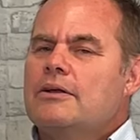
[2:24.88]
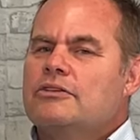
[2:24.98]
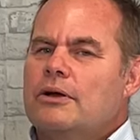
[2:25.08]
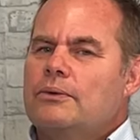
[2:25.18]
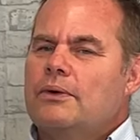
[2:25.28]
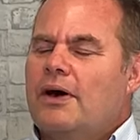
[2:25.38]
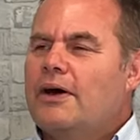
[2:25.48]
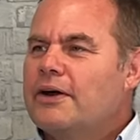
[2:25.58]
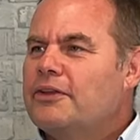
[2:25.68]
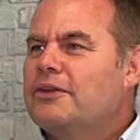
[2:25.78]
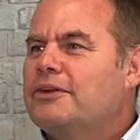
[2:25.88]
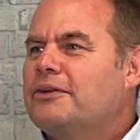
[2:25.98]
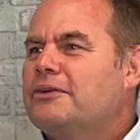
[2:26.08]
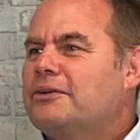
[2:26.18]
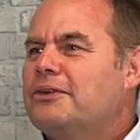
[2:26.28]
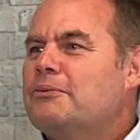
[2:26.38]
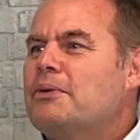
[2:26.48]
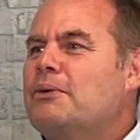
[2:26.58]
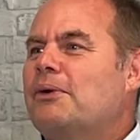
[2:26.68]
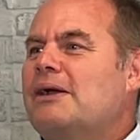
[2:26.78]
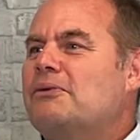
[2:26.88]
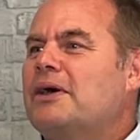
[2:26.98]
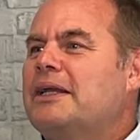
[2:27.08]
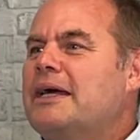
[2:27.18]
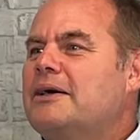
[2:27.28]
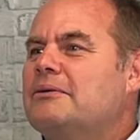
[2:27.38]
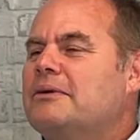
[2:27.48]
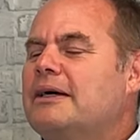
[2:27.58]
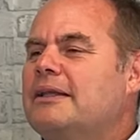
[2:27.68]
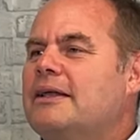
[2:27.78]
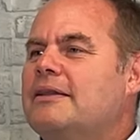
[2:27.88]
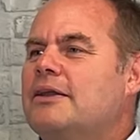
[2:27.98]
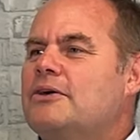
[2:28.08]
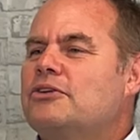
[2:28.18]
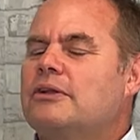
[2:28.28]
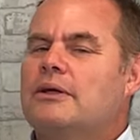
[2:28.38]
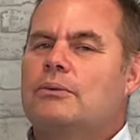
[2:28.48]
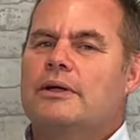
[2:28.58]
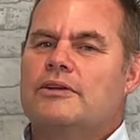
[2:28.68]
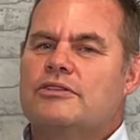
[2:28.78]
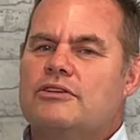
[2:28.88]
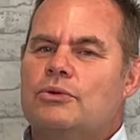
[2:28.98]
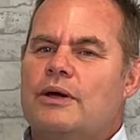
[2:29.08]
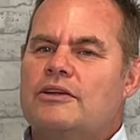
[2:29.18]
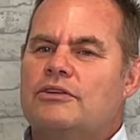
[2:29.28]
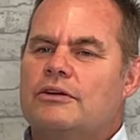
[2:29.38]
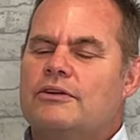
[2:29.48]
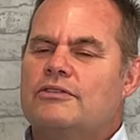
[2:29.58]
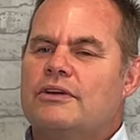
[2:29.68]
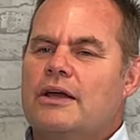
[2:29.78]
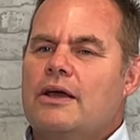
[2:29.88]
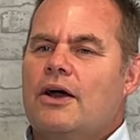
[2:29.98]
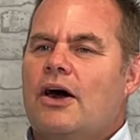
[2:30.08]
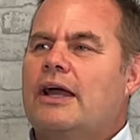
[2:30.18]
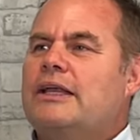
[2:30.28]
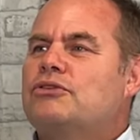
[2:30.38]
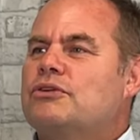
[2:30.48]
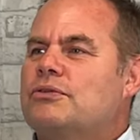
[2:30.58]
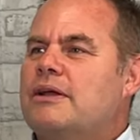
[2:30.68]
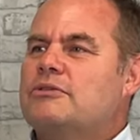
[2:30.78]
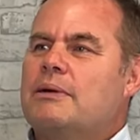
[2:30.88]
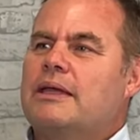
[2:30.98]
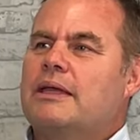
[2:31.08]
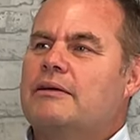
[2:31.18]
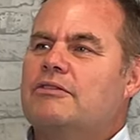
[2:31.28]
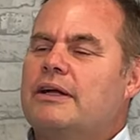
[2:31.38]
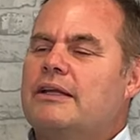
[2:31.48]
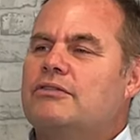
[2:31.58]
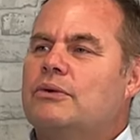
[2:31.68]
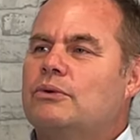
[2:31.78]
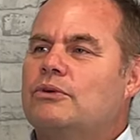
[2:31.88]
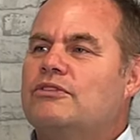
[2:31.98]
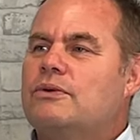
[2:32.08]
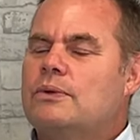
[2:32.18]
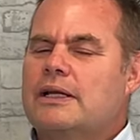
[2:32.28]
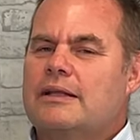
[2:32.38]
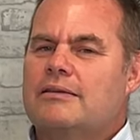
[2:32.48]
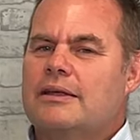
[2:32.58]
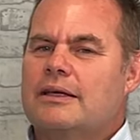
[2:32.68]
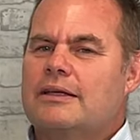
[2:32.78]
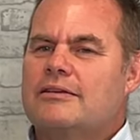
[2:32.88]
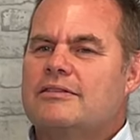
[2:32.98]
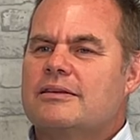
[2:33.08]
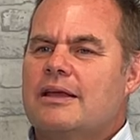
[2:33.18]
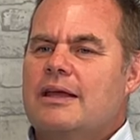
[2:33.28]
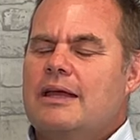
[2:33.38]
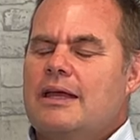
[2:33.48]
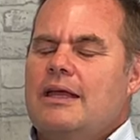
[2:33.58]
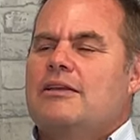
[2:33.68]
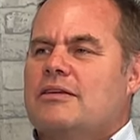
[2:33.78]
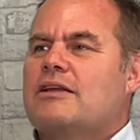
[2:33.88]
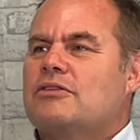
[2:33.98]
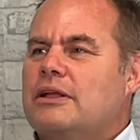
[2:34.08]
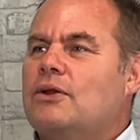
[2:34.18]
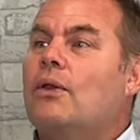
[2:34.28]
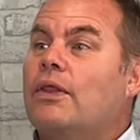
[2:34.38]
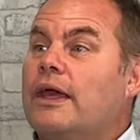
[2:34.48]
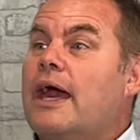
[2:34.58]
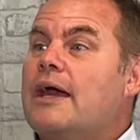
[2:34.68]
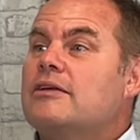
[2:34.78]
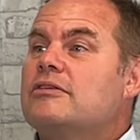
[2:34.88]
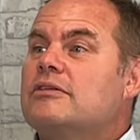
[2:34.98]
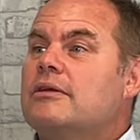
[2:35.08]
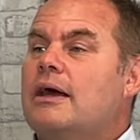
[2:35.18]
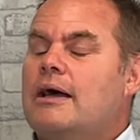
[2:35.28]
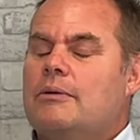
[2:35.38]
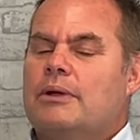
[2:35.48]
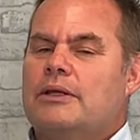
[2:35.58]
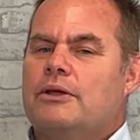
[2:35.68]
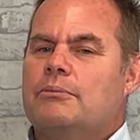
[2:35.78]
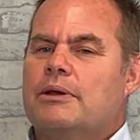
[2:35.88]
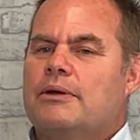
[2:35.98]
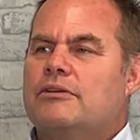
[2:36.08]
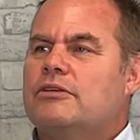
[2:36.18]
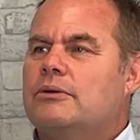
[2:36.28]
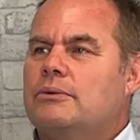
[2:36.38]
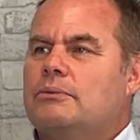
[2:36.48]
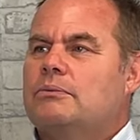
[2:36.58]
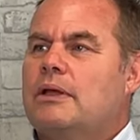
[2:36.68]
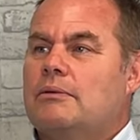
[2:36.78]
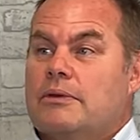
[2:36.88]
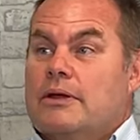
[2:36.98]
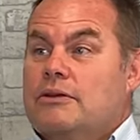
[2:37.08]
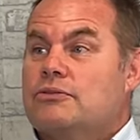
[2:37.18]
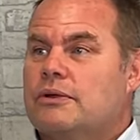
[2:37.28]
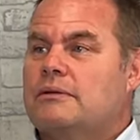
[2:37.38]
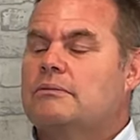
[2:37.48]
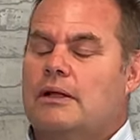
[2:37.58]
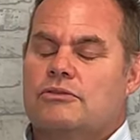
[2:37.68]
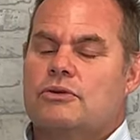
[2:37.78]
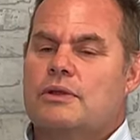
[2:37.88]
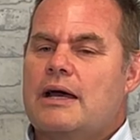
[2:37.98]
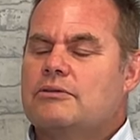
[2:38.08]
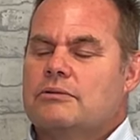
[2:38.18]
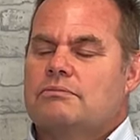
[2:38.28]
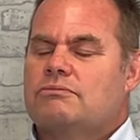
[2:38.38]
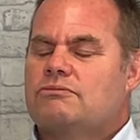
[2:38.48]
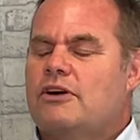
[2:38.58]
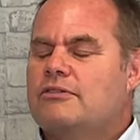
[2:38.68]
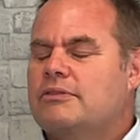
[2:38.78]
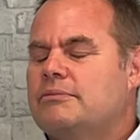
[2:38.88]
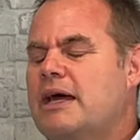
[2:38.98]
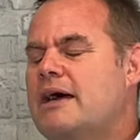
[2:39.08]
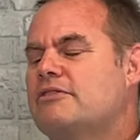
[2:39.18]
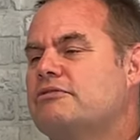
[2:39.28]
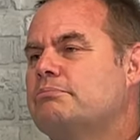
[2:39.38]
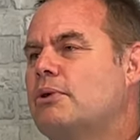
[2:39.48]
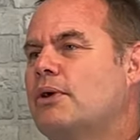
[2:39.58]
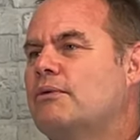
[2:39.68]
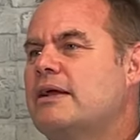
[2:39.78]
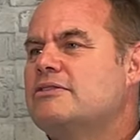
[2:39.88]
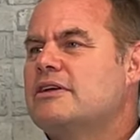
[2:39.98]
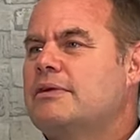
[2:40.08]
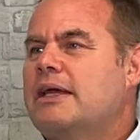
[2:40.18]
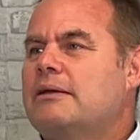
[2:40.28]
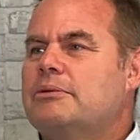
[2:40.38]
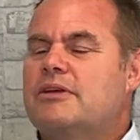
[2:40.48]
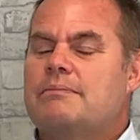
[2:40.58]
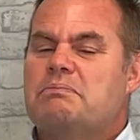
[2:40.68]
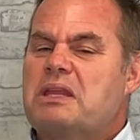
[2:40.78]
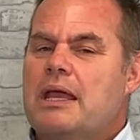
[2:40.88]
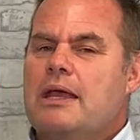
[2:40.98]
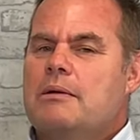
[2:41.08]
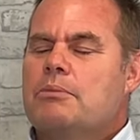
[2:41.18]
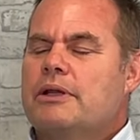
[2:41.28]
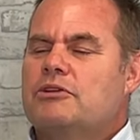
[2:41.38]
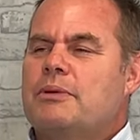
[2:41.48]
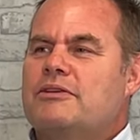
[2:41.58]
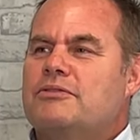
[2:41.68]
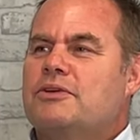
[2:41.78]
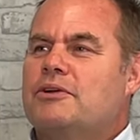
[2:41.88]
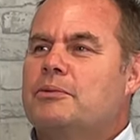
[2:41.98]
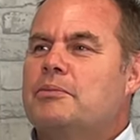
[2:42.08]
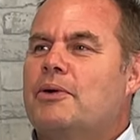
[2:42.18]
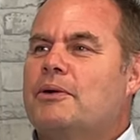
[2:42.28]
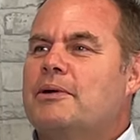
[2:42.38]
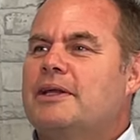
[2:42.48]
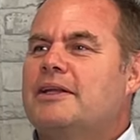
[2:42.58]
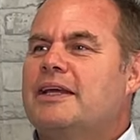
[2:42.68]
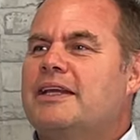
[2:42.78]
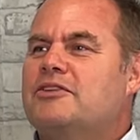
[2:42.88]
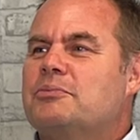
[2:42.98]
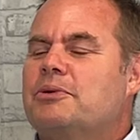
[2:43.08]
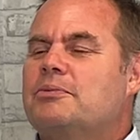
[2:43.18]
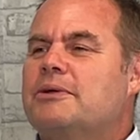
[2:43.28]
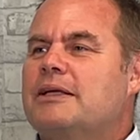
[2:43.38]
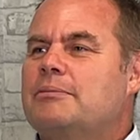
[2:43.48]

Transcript: So higher than than where we're at right now. And, and the notion that we're in a situation of high interest rates making it very difficult to afford anything is is actually not the case uh, when you compare it to, you know, the history, like two thousand, five and a half, borrowing rate, seven, eight percent, pretty expensive time to be borrowing money to get into property.